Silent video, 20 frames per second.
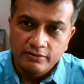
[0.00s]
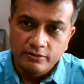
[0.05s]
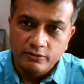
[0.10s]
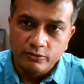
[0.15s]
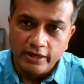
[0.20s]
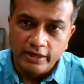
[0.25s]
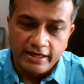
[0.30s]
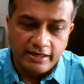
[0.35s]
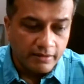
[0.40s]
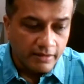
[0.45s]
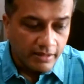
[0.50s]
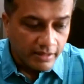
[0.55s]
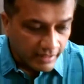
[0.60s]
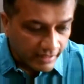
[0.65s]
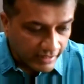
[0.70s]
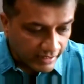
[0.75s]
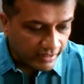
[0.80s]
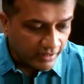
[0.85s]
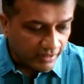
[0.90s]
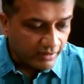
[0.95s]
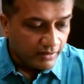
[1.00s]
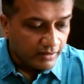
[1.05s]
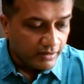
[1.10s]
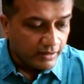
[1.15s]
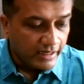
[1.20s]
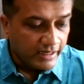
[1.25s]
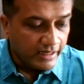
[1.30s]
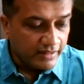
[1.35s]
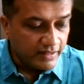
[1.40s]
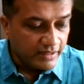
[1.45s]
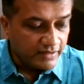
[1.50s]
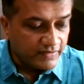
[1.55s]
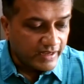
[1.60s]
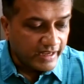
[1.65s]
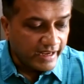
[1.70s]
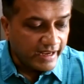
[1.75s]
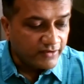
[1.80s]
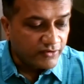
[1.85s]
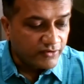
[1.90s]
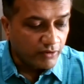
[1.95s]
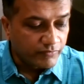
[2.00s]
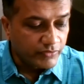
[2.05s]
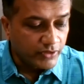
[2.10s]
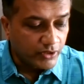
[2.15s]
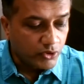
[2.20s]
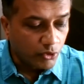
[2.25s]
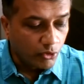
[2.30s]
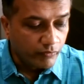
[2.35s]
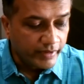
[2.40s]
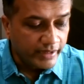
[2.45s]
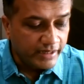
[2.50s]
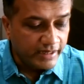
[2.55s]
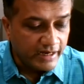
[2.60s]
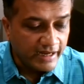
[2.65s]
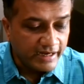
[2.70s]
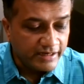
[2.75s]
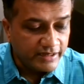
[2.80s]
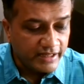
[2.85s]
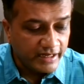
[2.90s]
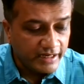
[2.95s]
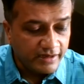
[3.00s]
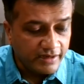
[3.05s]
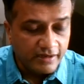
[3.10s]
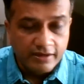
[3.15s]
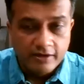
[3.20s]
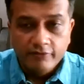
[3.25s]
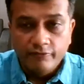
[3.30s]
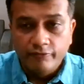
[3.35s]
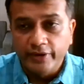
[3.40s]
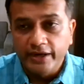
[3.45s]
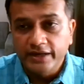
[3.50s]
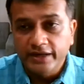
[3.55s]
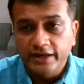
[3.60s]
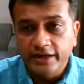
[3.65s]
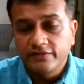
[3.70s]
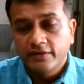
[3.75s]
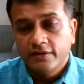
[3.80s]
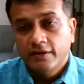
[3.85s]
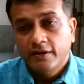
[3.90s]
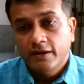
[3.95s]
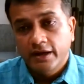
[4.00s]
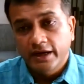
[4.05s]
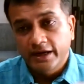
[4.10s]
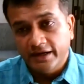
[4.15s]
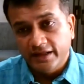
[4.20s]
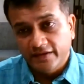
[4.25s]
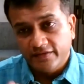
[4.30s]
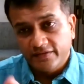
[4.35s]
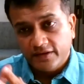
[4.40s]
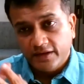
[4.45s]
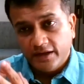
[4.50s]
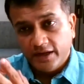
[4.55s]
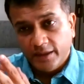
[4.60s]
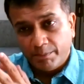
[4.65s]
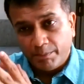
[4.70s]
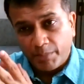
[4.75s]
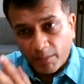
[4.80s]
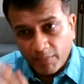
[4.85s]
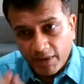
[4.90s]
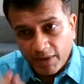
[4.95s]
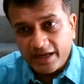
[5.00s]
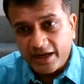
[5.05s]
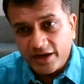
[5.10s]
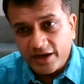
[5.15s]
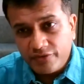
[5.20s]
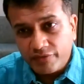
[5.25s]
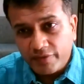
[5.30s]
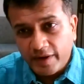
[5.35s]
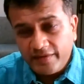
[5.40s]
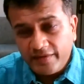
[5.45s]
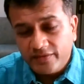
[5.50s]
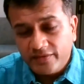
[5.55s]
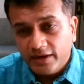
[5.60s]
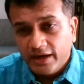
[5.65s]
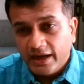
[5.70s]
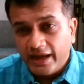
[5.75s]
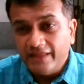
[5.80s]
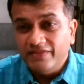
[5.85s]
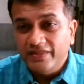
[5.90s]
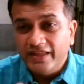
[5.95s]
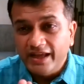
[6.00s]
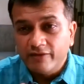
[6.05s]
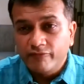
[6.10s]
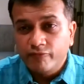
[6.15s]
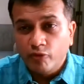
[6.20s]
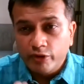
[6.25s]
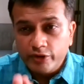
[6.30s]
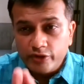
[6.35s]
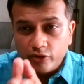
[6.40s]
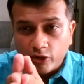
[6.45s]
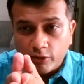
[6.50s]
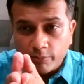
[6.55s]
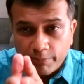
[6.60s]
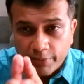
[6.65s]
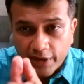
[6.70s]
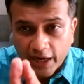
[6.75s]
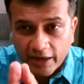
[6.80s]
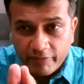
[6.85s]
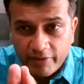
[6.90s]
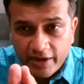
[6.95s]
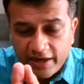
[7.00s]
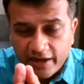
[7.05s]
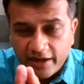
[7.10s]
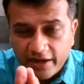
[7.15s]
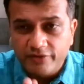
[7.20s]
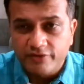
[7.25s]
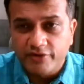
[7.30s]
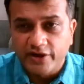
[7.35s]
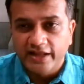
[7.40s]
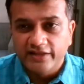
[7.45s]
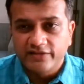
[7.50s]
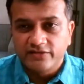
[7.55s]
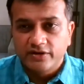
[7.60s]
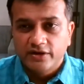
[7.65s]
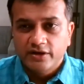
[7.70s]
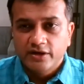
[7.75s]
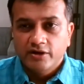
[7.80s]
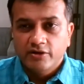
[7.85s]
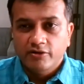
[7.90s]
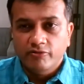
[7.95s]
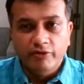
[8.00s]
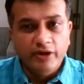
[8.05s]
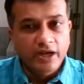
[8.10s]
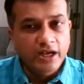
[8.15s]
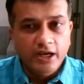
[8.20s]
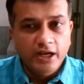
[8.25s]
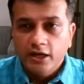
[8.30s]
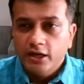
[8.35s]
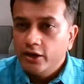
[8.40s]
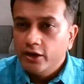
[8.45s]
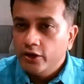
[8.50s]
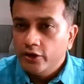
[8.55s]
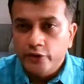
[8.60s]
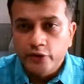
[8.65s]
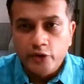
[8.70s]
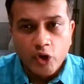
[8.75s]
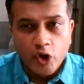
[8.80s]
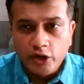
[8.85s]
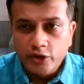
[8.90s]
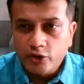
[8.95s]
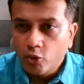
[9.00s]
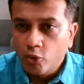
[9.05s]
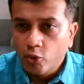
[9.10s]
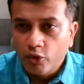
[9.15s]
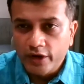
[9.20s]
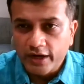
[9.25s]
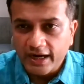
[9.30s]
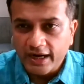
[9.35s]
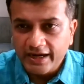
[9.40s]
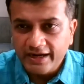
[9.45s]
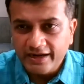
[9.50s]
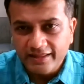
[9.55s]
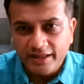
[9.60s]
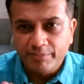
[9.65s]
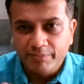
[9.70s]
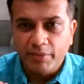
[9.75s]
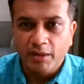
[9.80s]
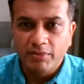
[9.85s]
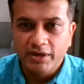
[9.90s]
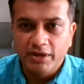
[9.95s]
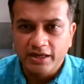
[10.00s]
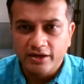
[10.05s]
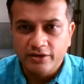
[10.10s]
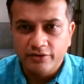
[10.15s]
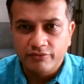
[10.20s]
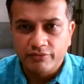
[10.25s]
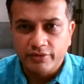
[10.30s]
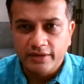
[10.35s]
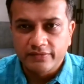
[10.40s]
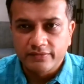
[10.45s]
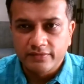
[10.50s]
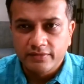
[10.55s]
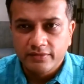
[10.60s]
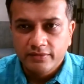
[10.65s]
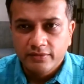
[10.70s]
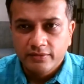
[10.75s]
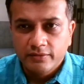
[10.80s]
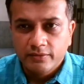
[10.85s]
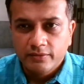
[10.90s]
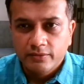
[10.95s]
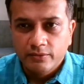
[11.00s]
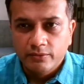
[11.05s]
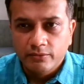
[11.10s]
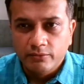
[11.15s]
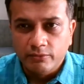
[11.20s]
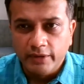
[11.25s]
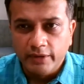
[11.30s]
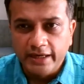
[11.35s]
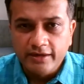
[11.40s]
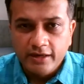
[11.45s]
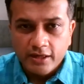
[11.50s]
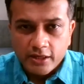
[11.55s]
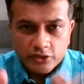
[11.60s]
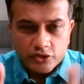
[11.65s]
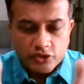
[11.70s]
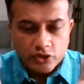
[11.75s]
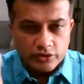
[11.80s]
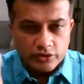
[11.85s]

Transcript: right? Here, in this case of the COVID-19, friends, it is a public interest, and therefore your private interest will not override the public interest, right? So